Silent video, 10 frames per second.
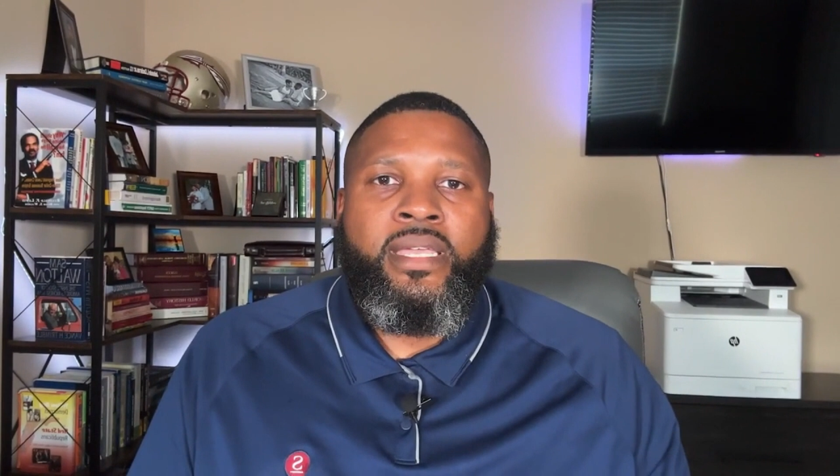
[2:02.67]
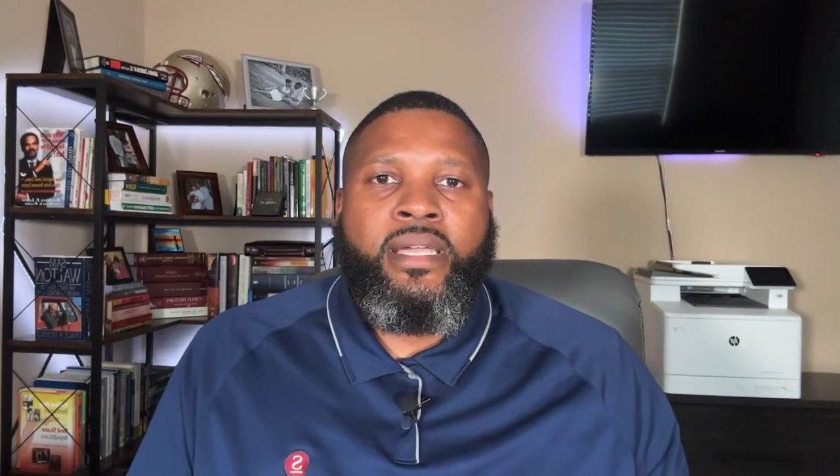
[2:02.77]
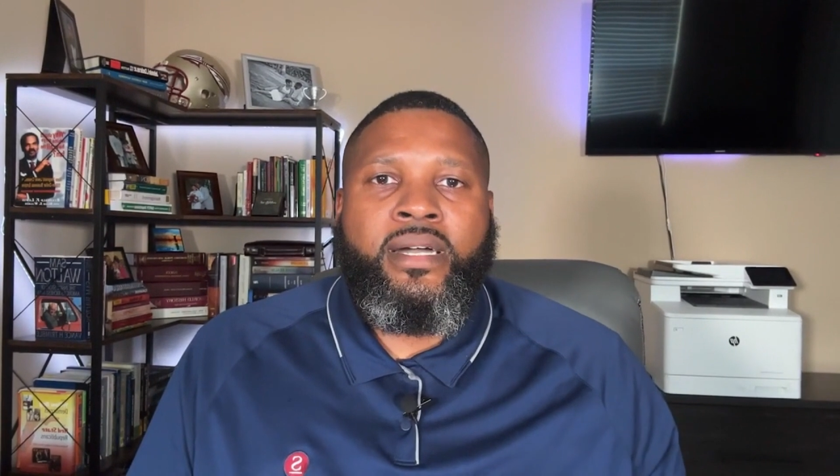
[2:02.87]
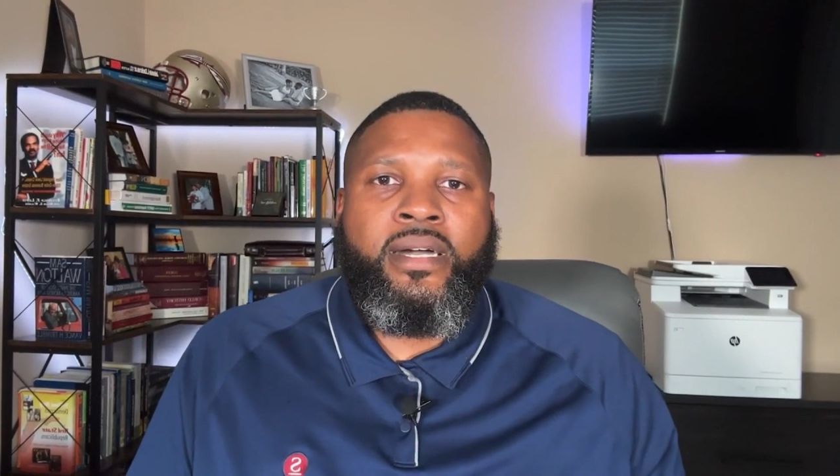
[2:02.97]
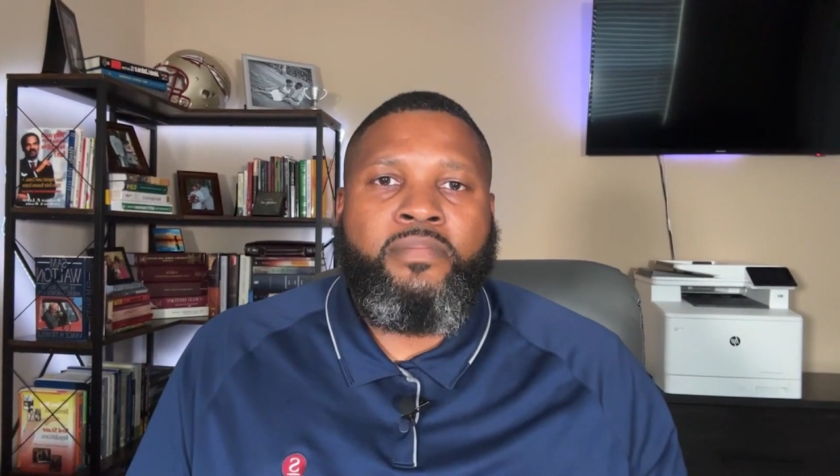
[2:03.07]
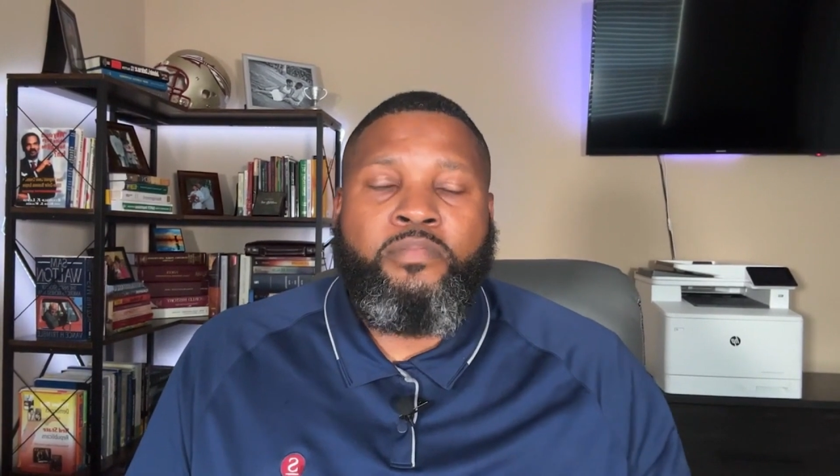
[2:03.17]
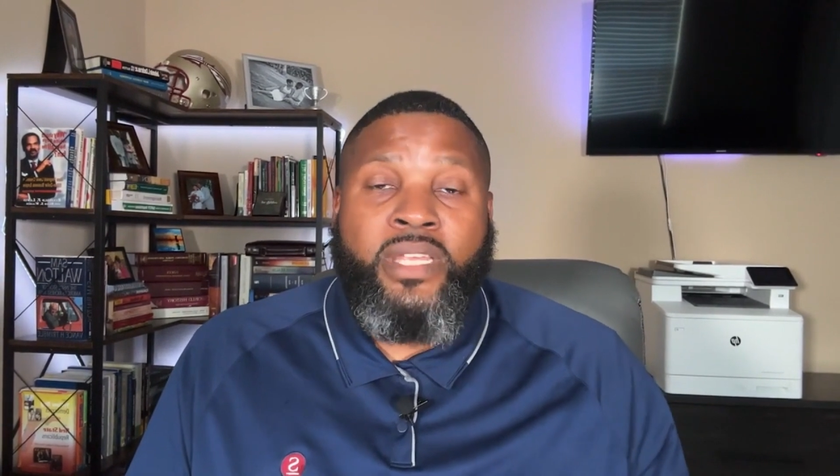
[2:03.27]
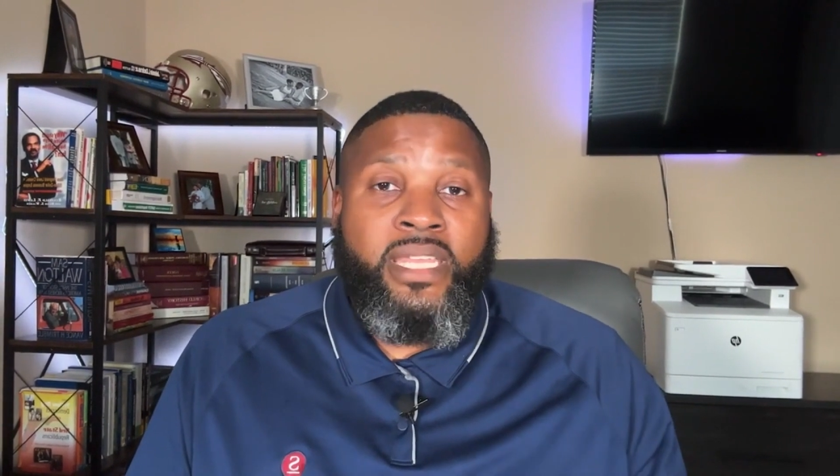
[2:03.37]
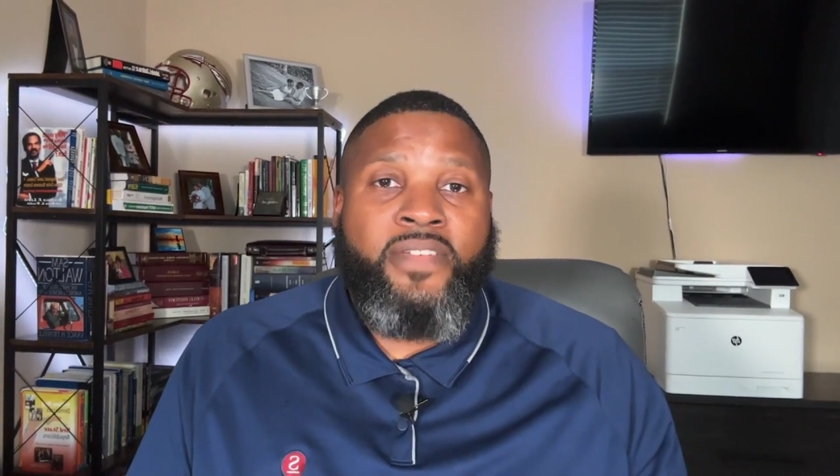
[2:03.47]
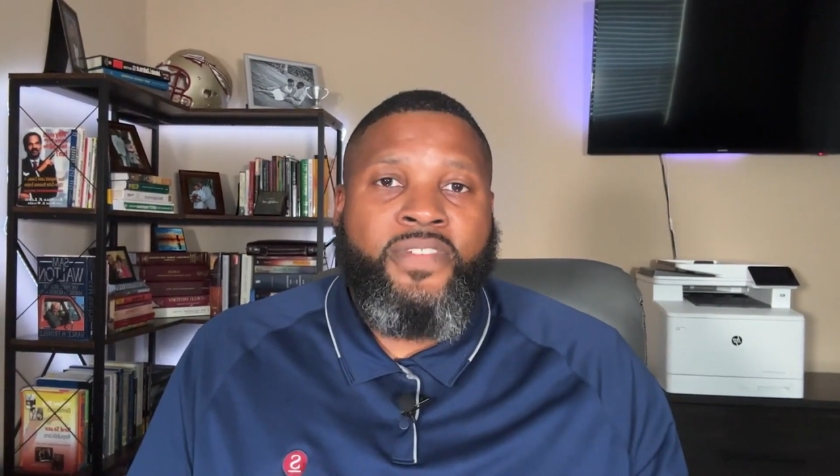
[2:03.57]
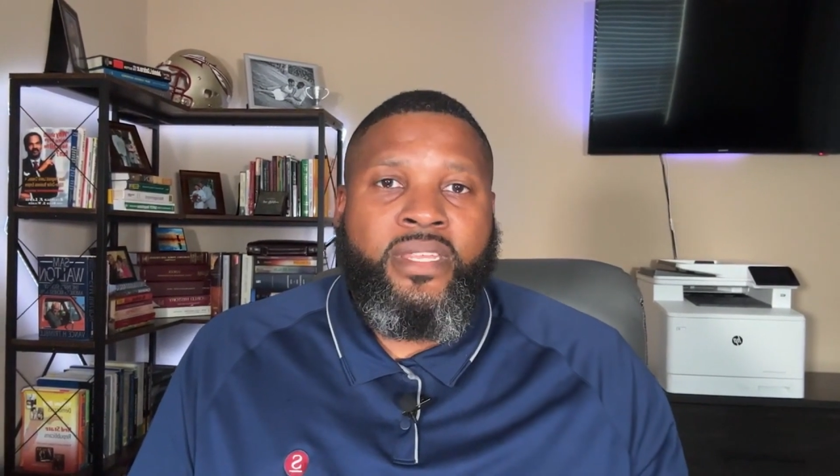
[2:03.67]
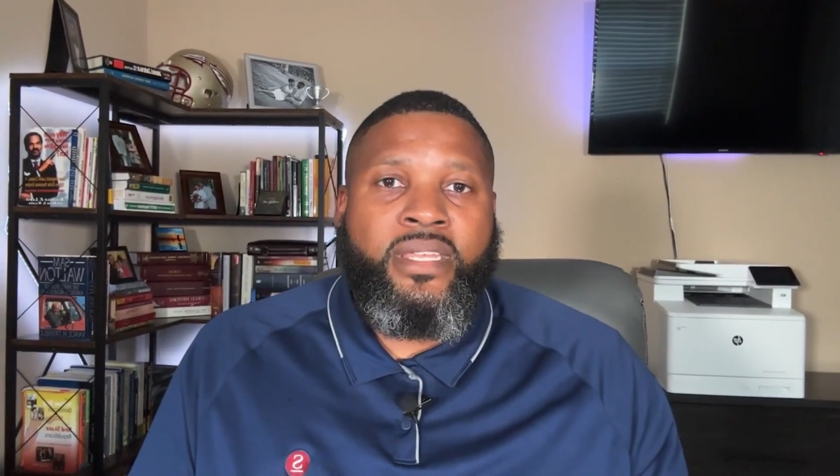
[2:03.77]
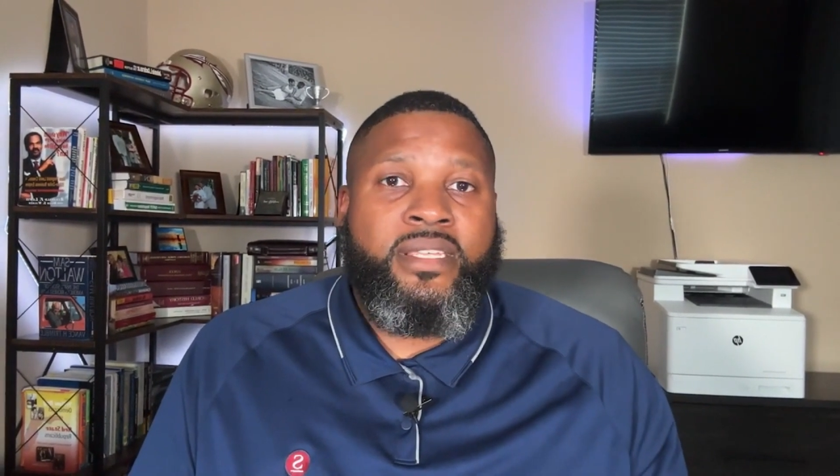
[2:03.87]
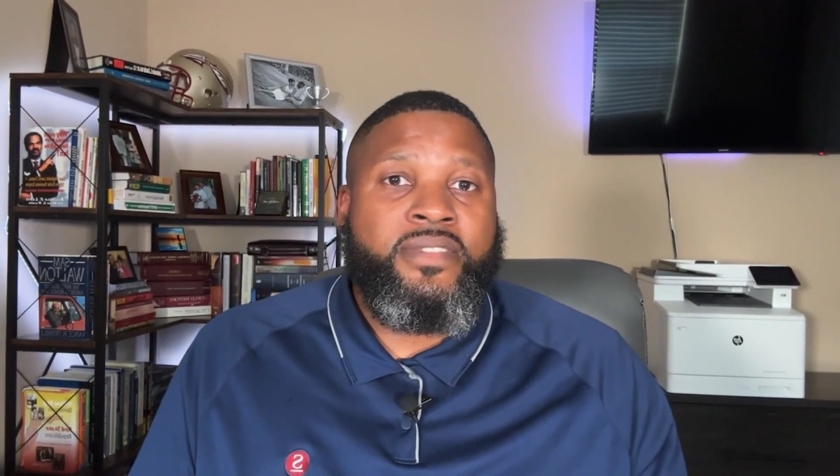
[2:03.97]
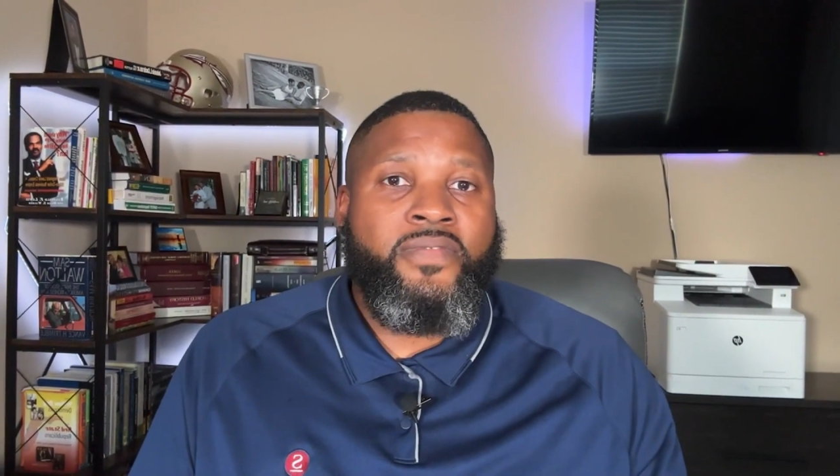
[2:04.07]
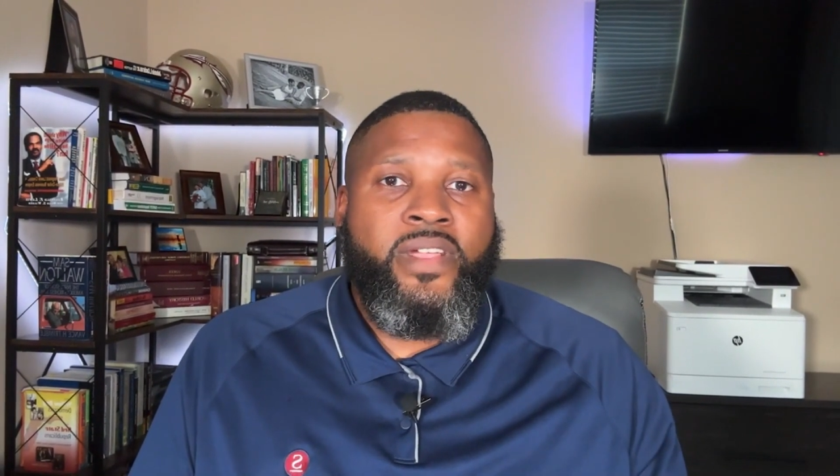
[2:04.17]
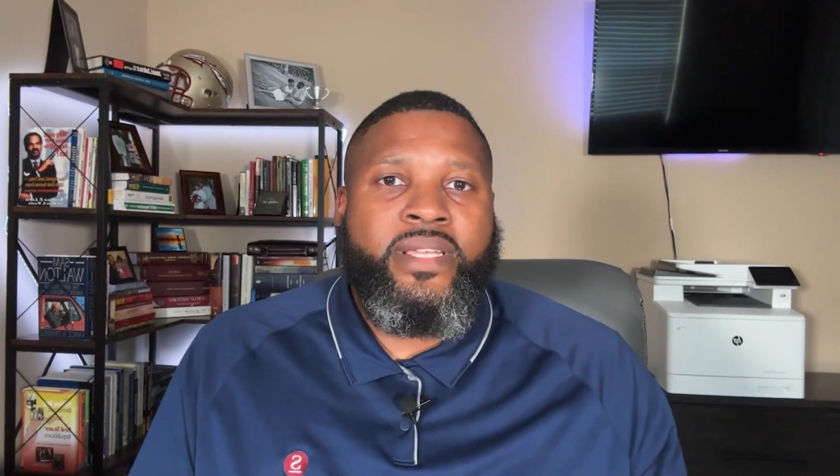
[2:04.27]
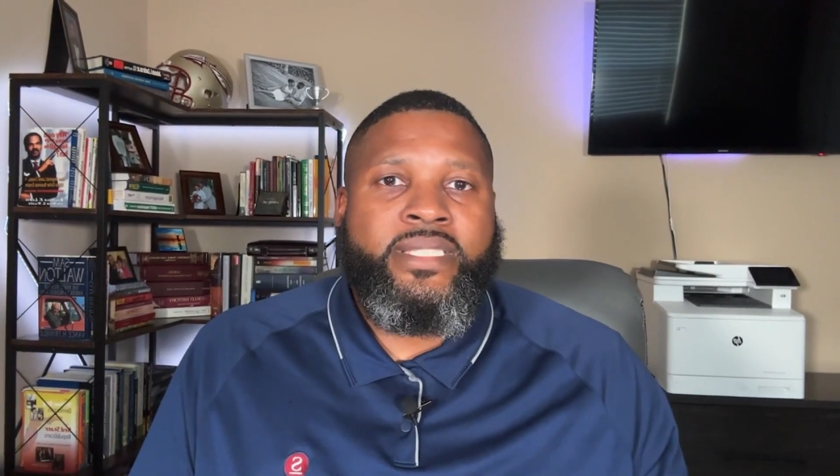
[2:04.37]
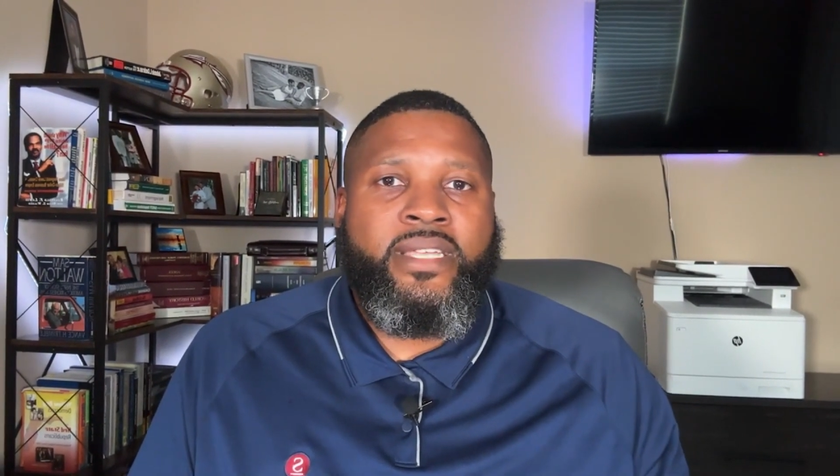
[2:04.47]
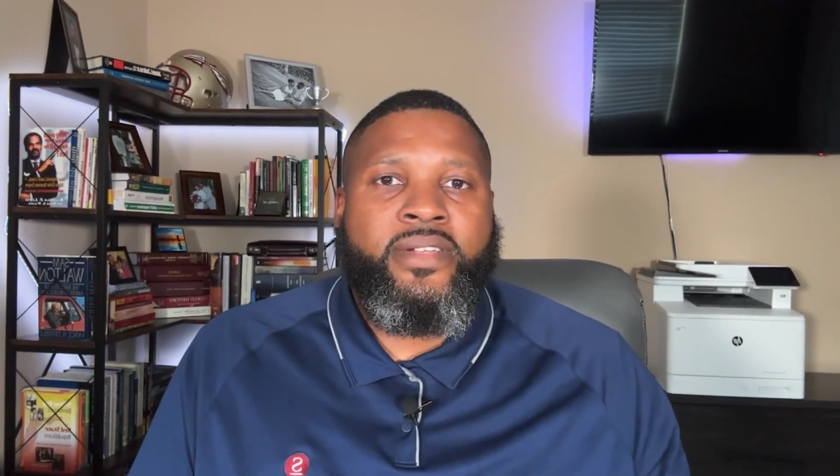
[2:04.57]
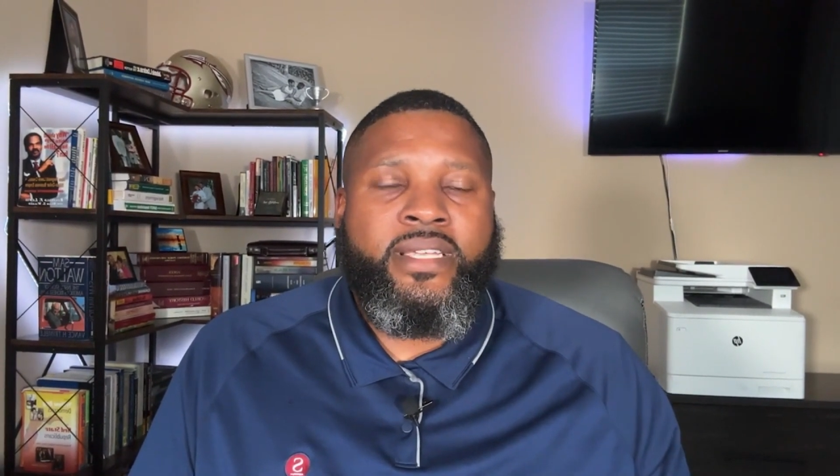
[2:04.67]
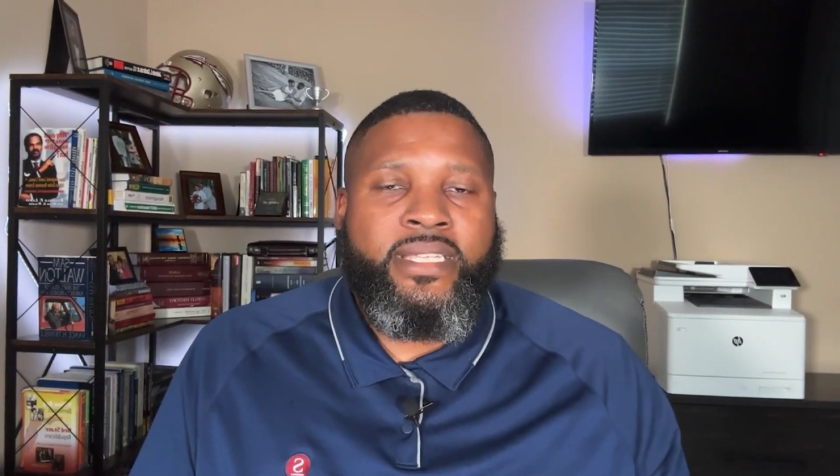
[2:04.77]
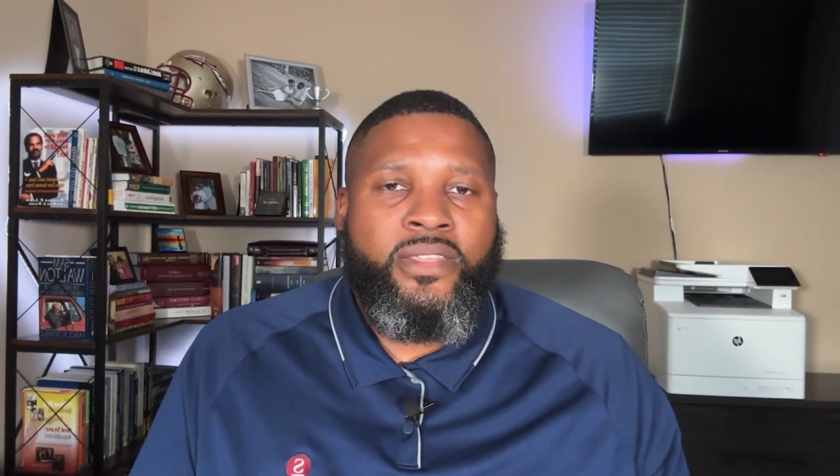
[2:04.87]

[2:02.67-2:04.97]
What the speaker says: But if it is very serious,